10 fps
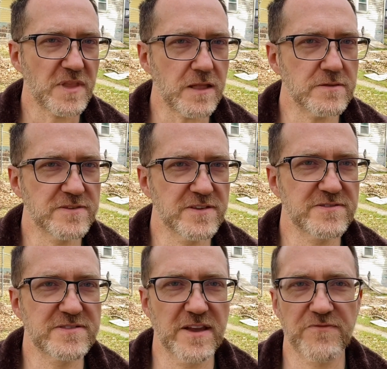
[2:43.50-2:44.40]
this
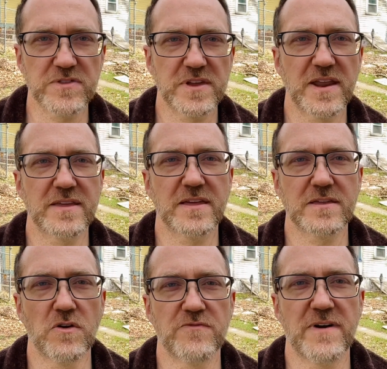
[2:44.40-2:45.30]
is different than anything
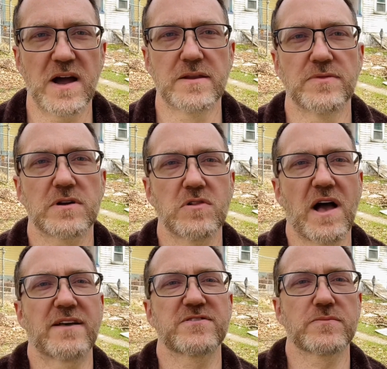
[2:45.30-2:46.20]
you'll find in the
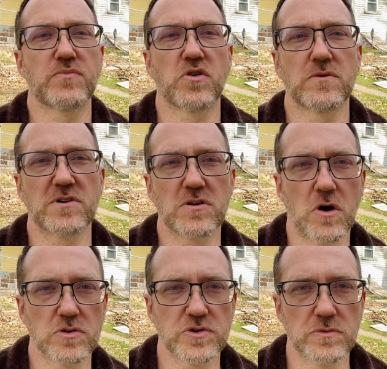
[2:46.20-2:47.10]
classic
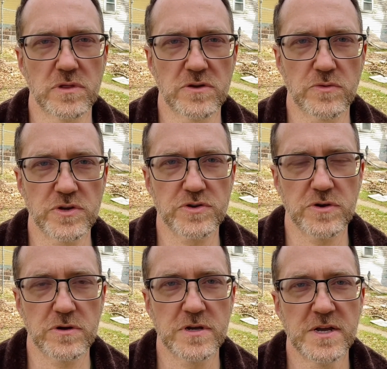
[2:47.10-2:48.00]
permaculture
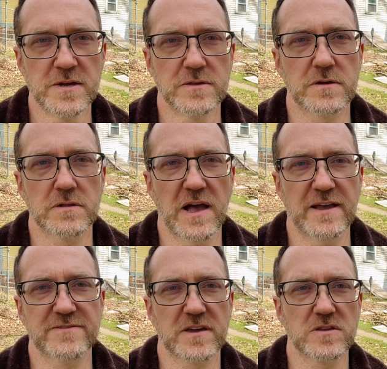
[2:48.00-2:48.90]
literature. The
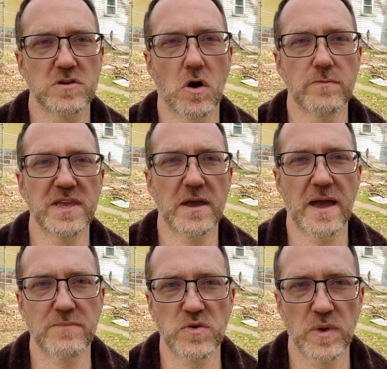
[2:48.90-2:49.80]
classic Toby
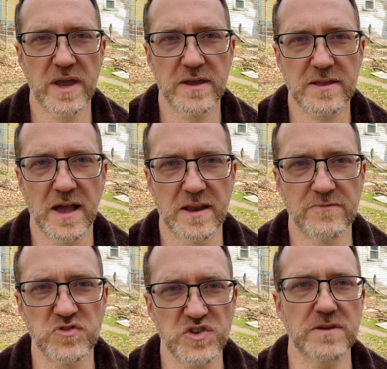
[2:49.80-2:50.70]
Hemingway kind
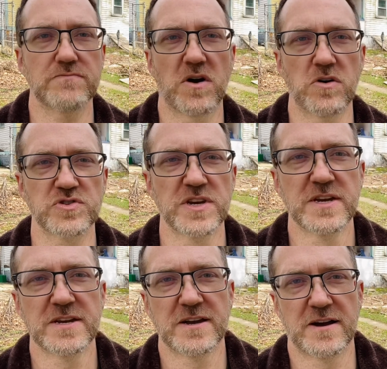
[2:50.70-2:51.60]
of sheet mulch,
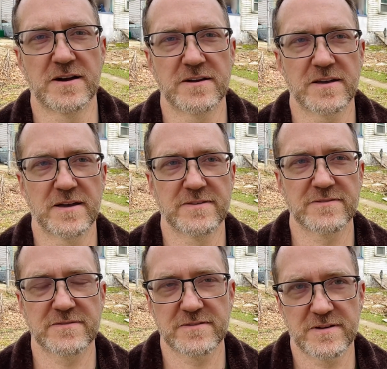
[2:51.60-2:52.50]

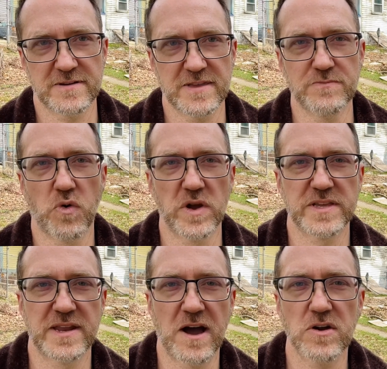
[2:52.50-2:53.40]
as he
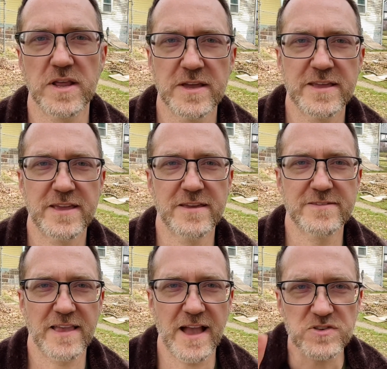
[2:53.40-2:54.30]
pointed out,
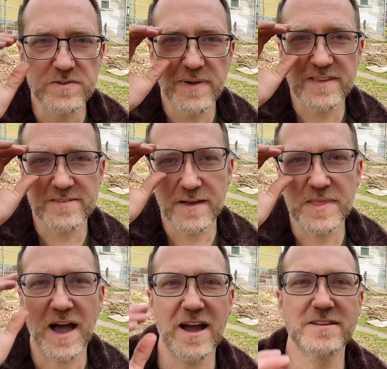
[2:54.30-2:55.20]
is actually based on
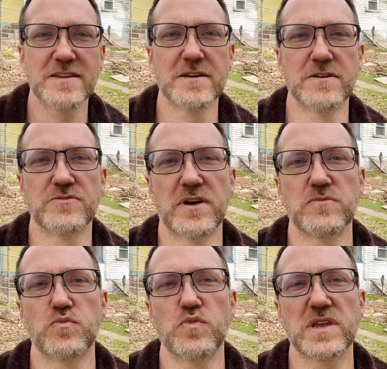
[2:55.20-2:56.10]
the idea that
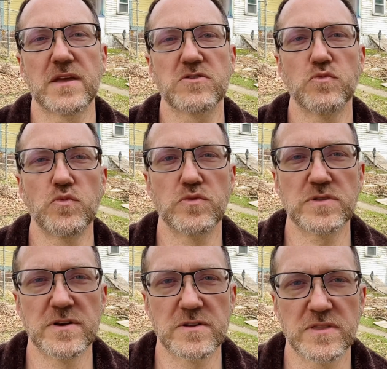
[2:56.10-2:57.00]
we get
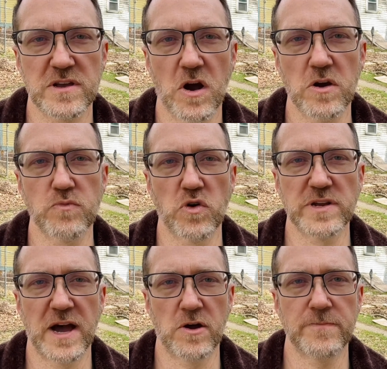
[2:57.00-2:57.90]
the cardboard
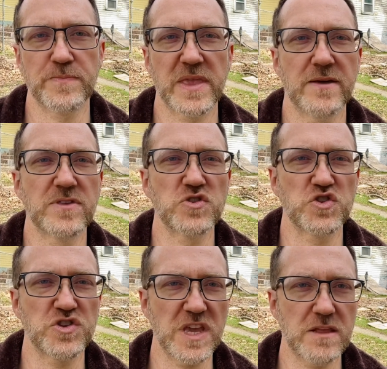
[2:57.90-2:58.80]
down, and the
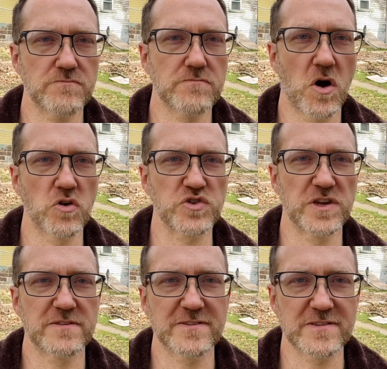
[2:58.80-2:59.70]
sheet mulch
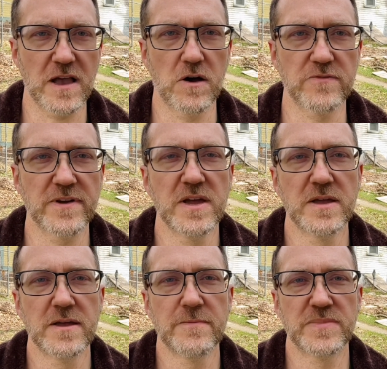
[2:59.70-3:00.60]
itself,
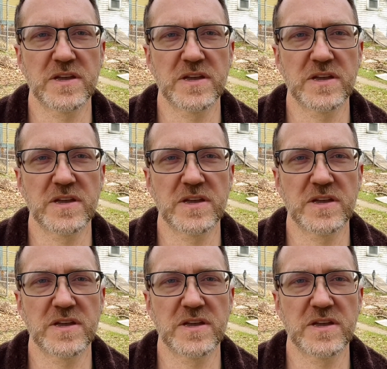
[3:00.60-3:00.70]
the